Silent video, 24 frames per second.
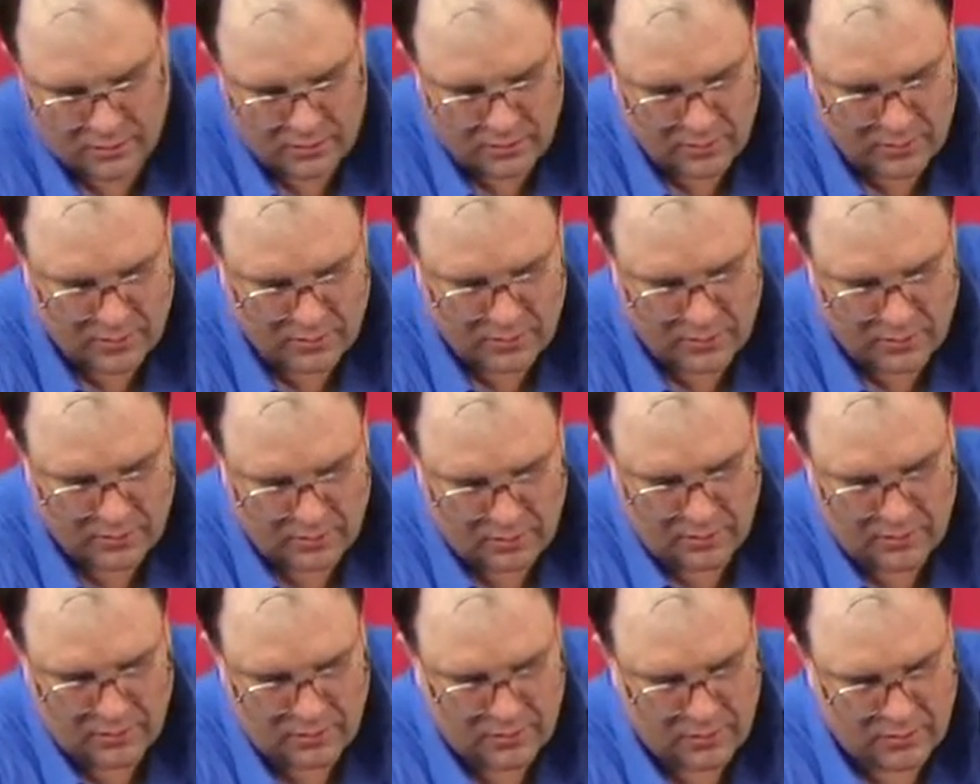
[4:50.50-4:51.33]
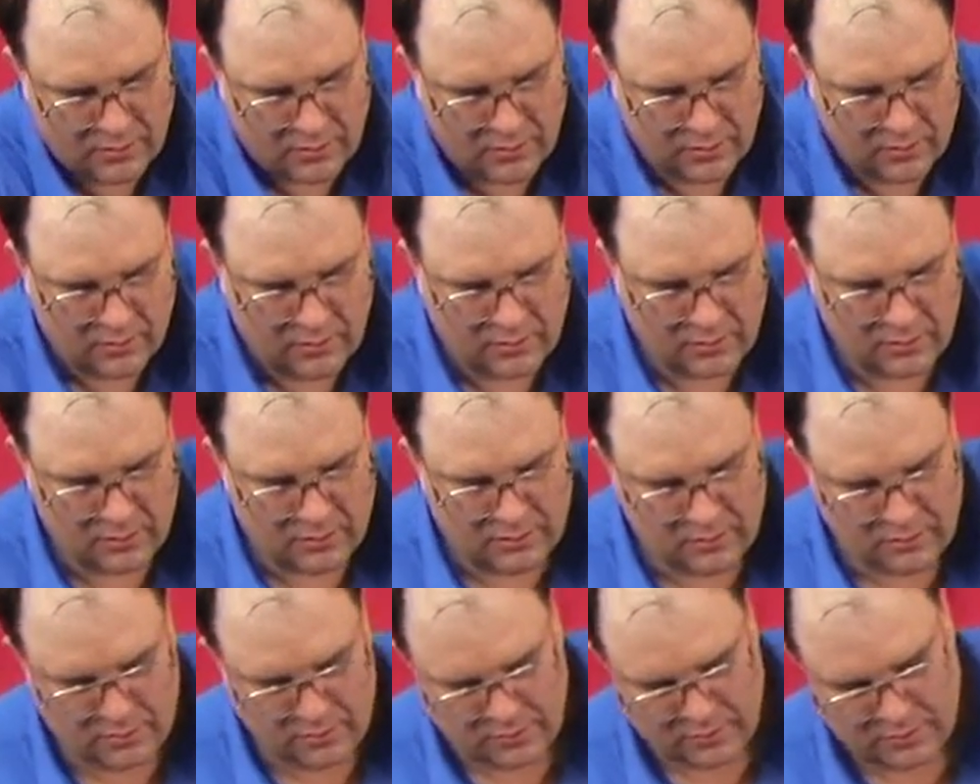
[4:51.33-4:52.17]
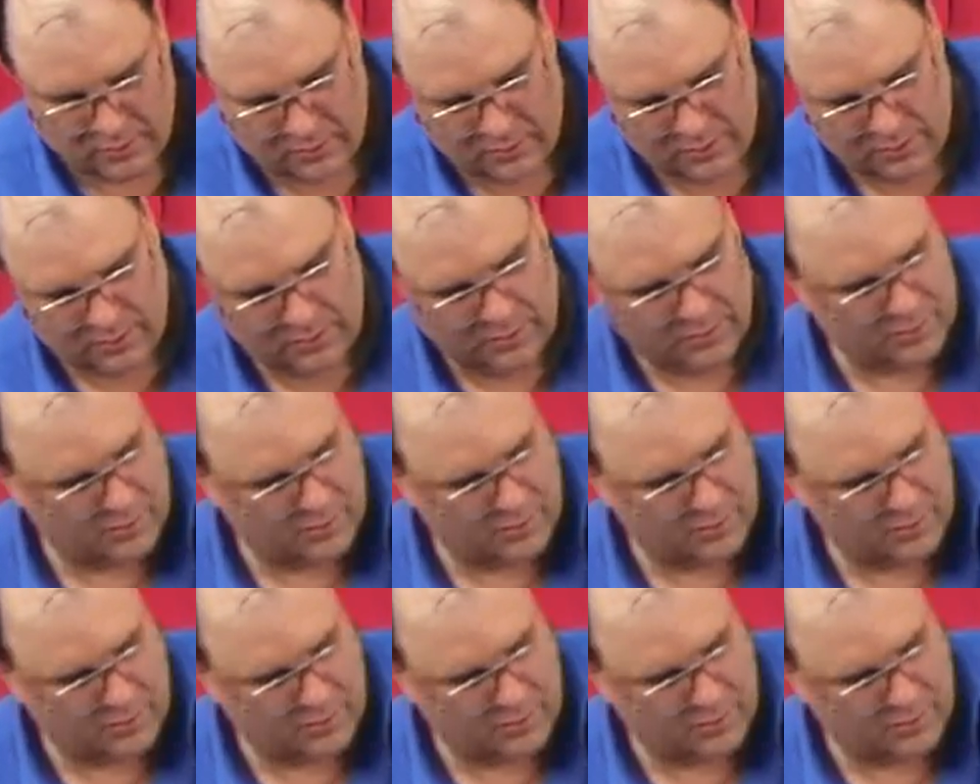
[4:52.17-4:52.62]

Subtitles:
No one is speaking in this clip.